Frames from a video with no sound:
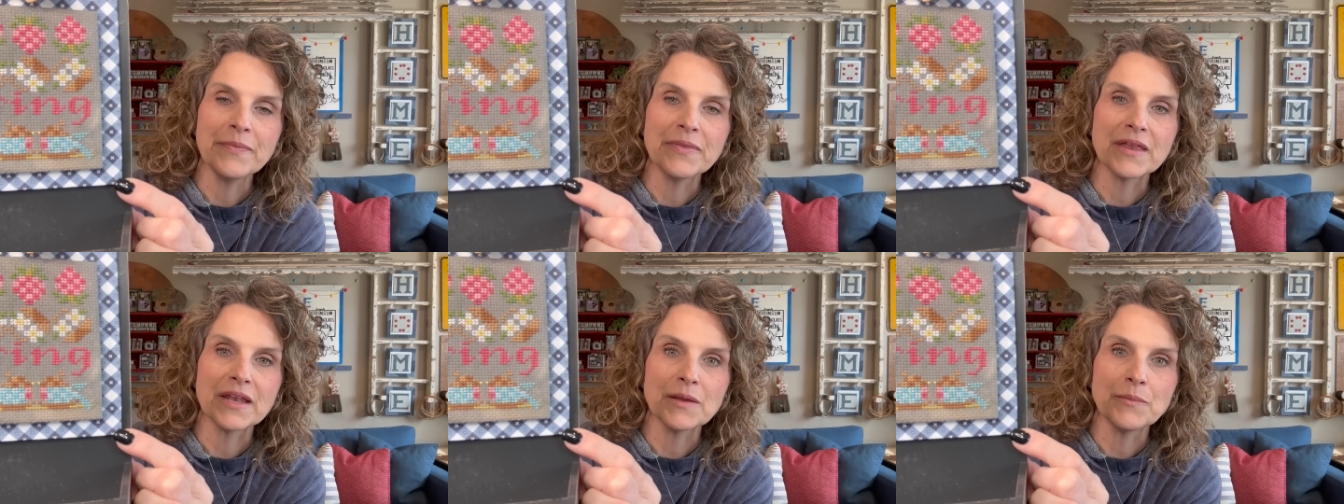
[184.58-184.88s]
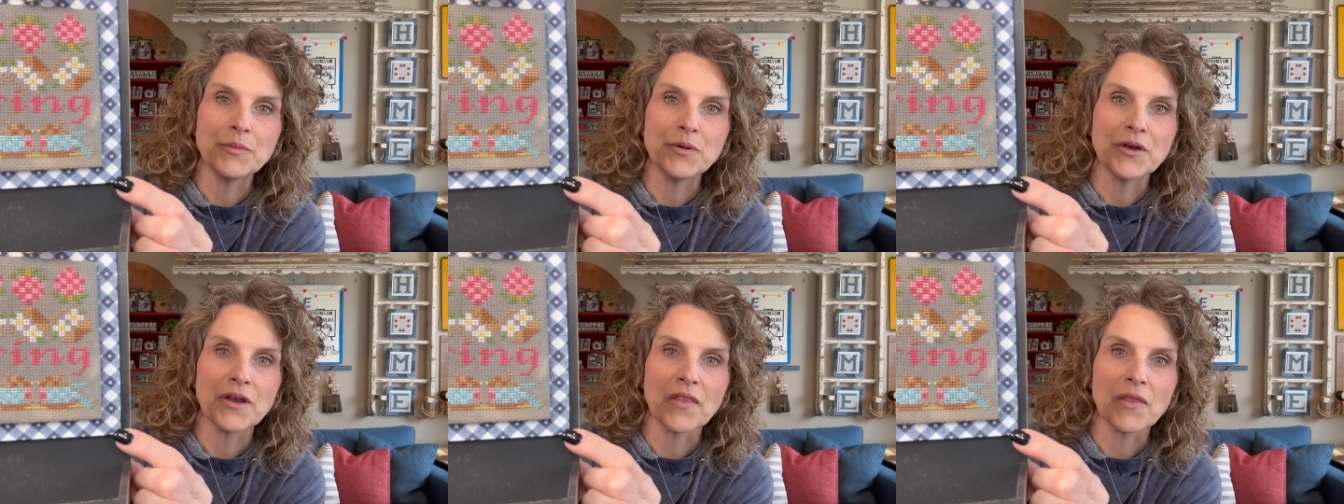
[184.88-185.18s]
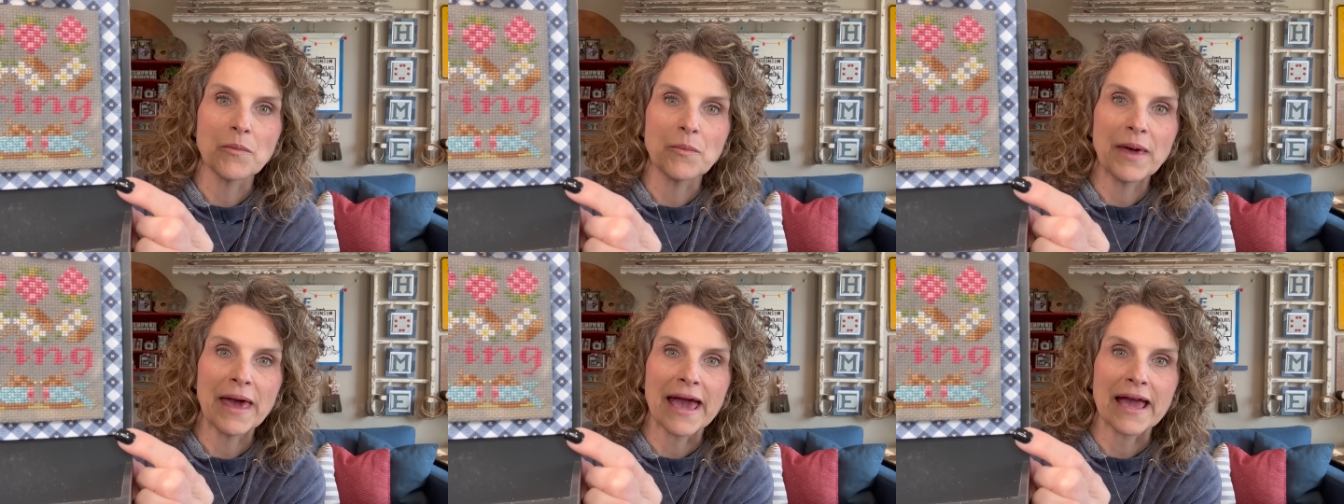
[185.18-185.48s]
that I put on
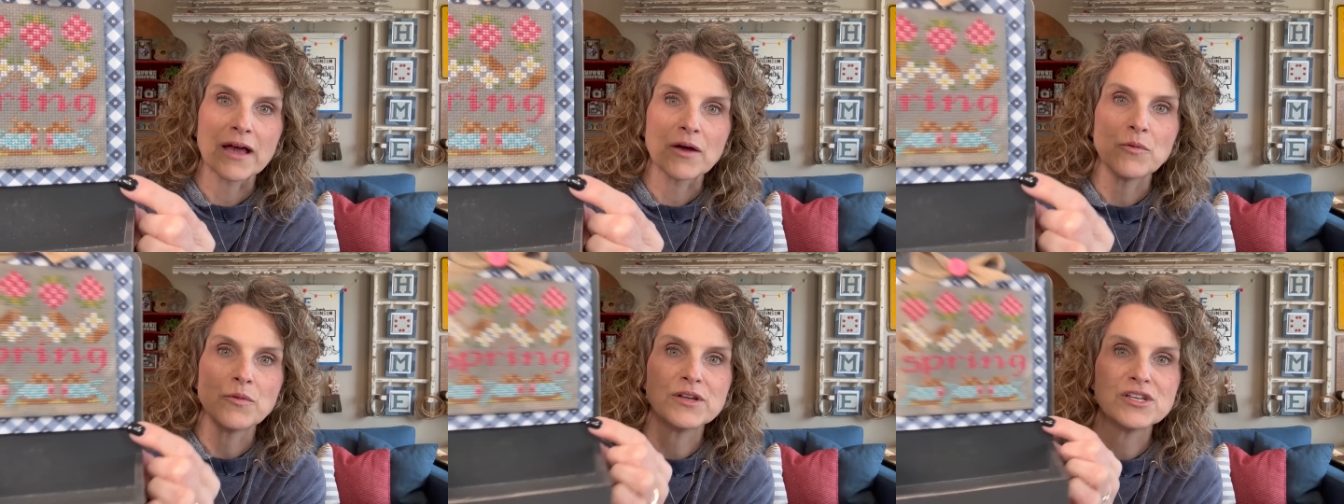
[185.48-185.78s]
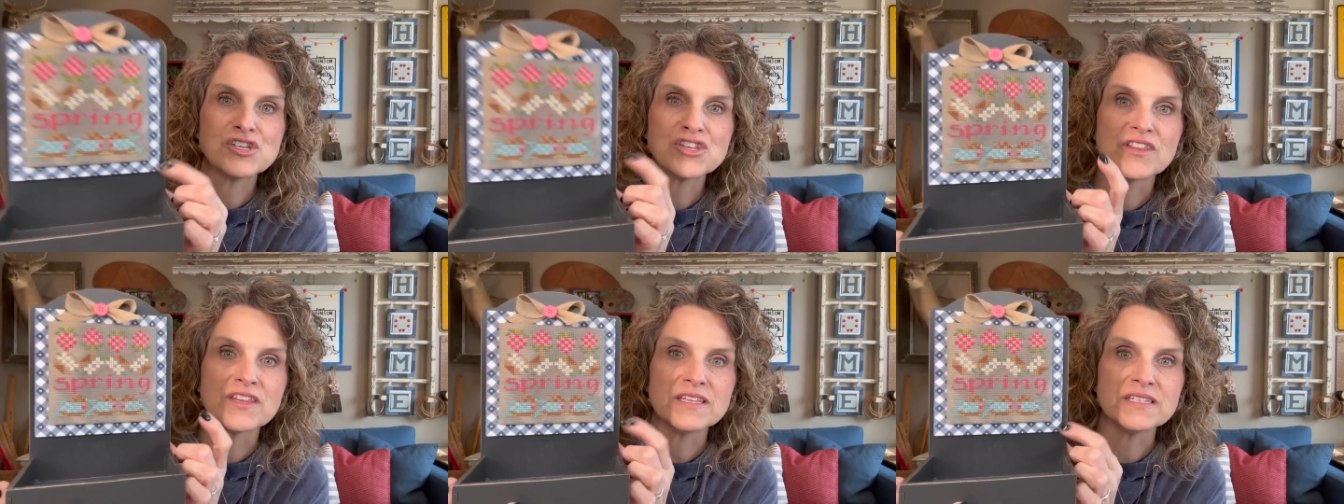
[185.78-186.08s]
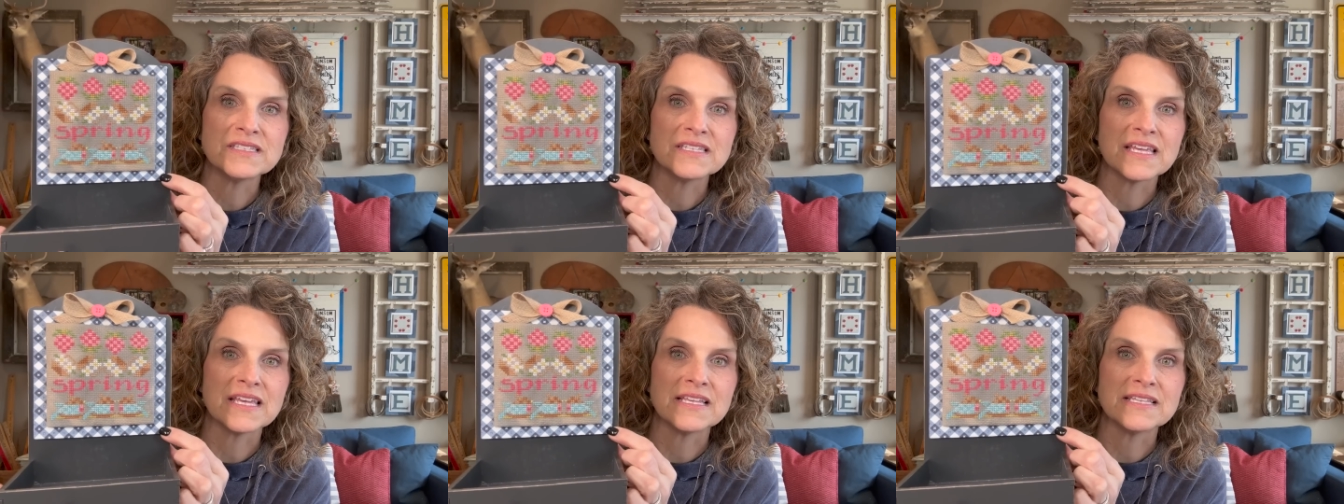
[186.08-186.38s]
the back, which
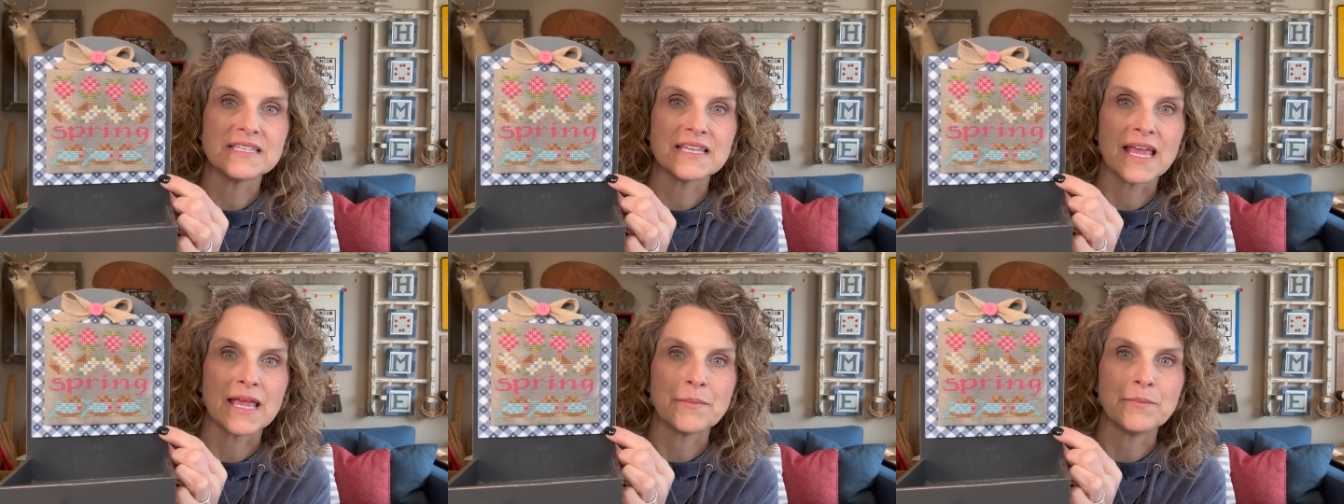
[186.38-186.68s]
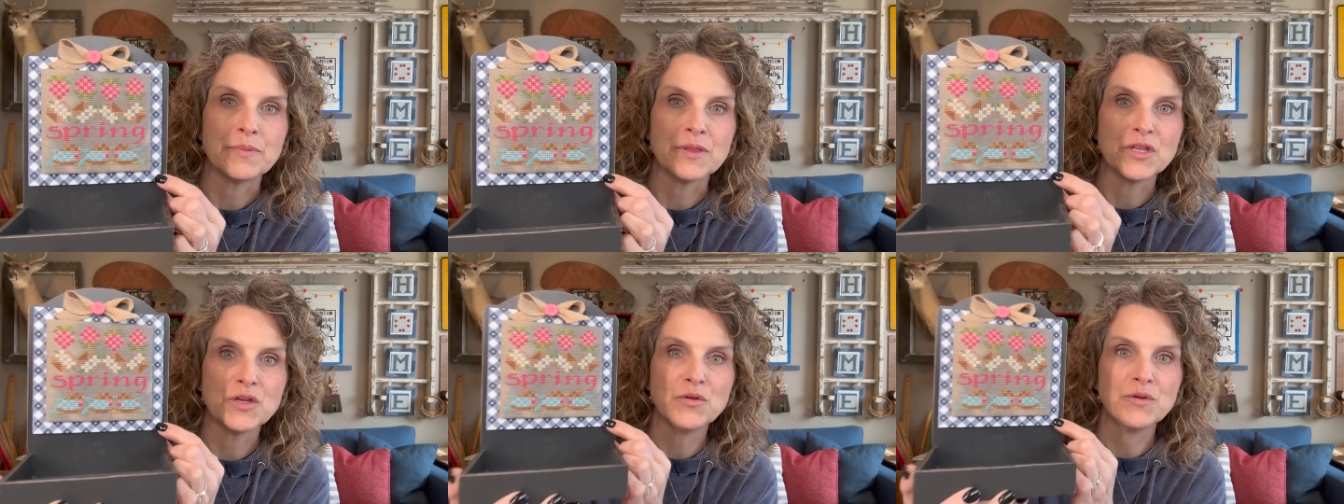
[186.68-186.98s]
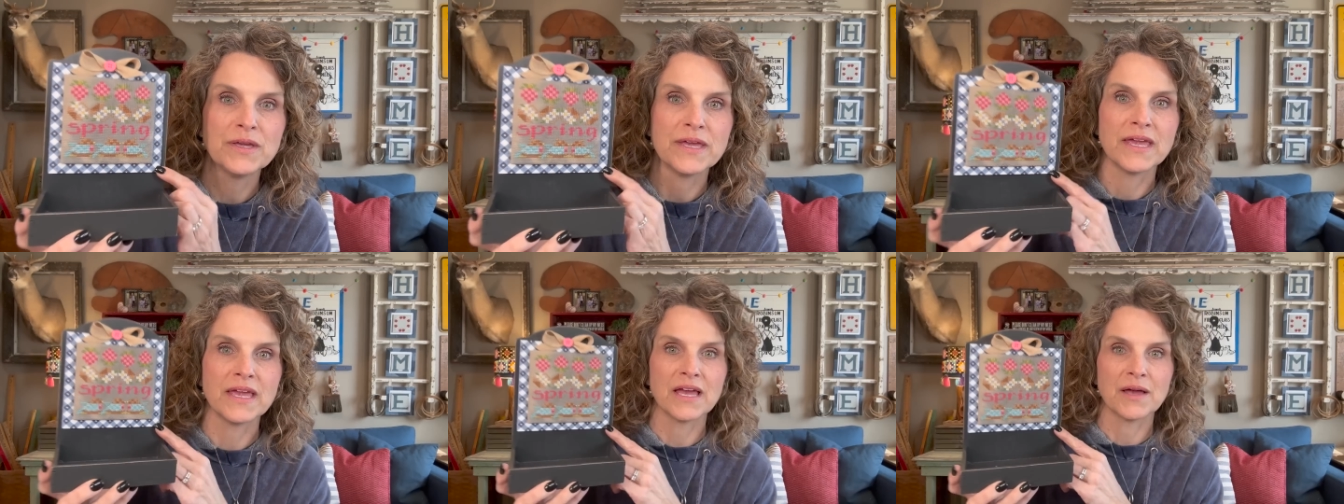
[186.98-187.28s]
this is a blue
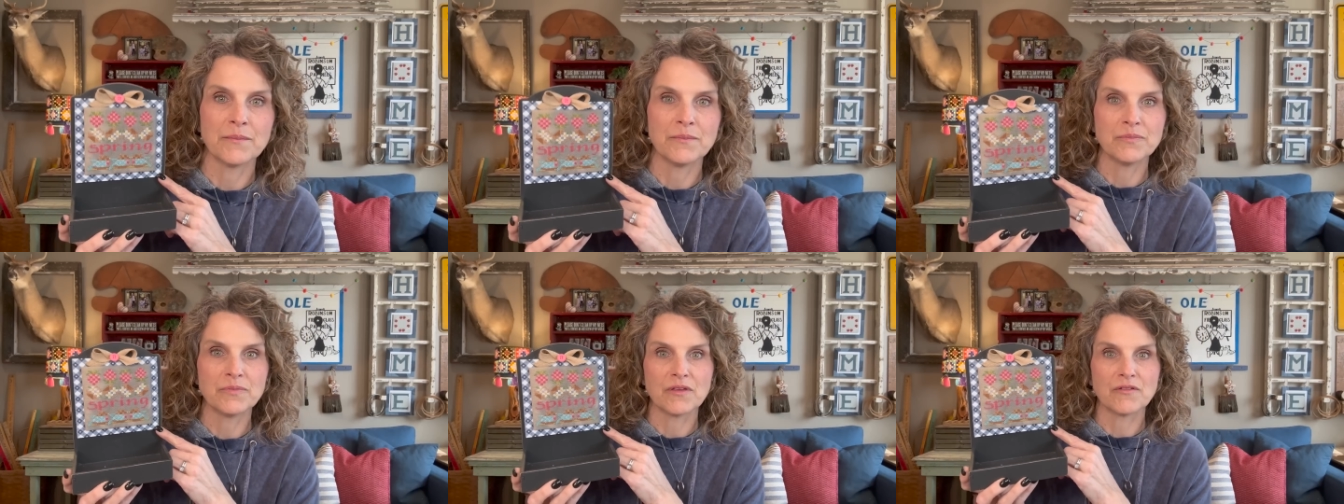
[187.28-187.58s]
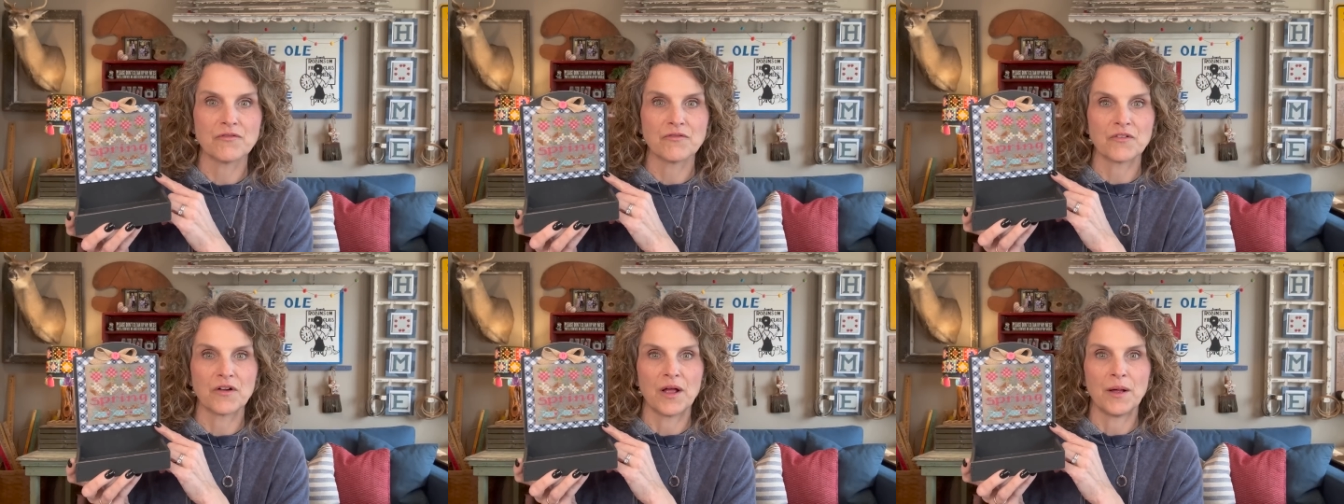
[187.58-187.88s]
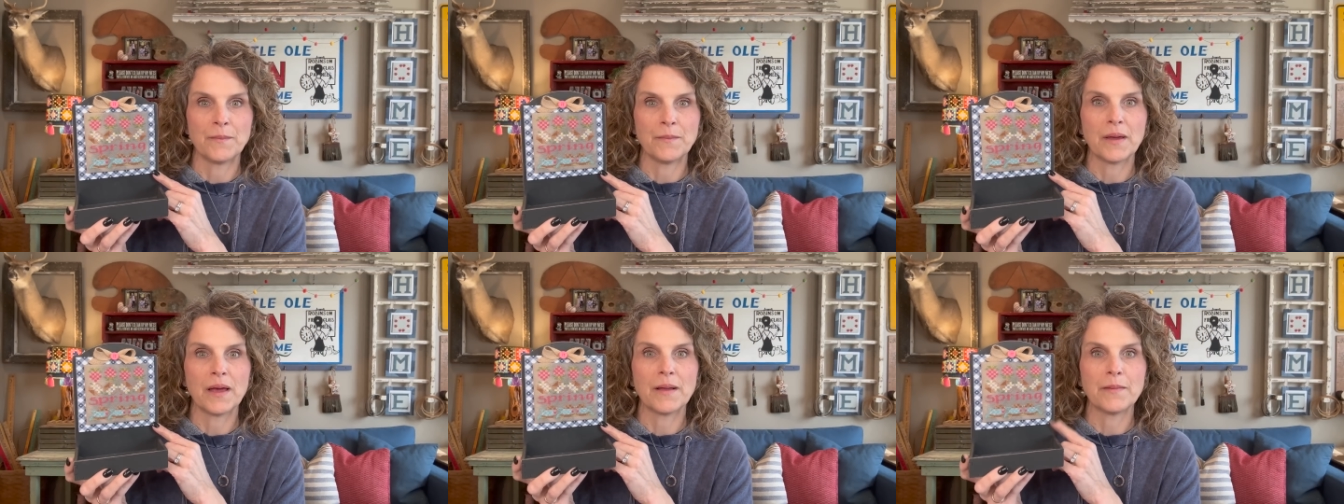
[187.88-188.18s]
gingham
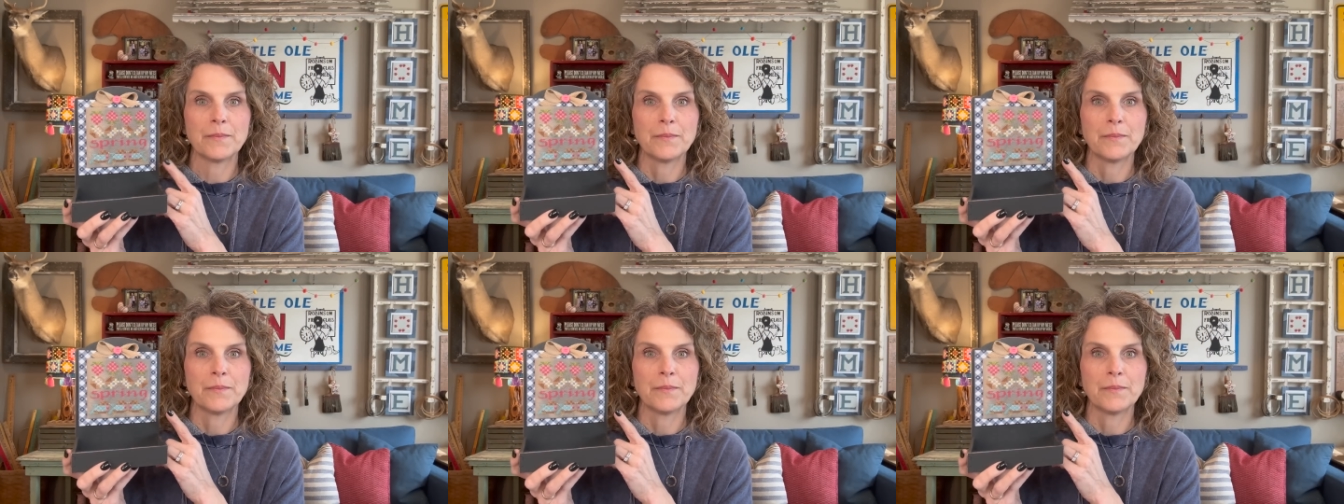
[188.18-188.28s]
from